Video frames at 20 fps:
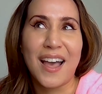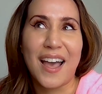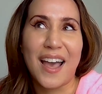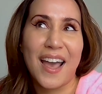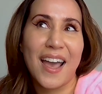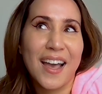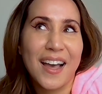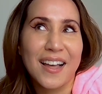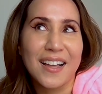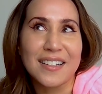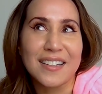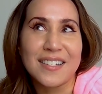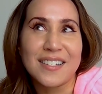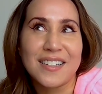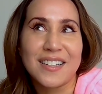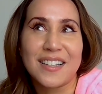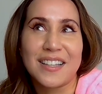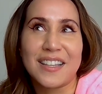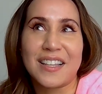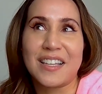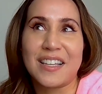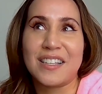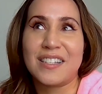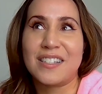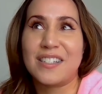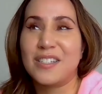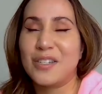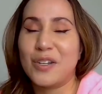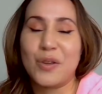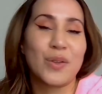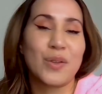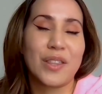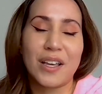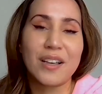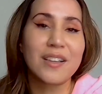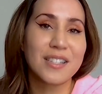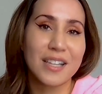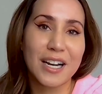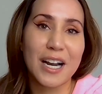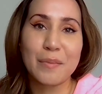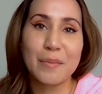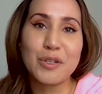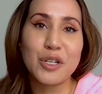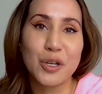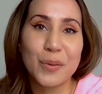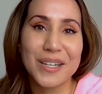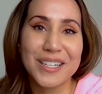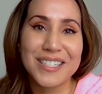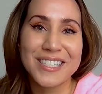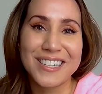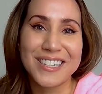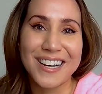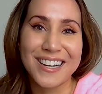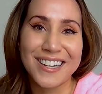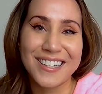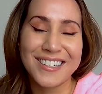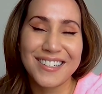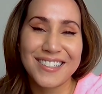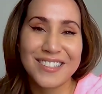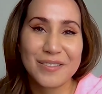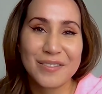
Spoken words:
and these new things that I'm doing today.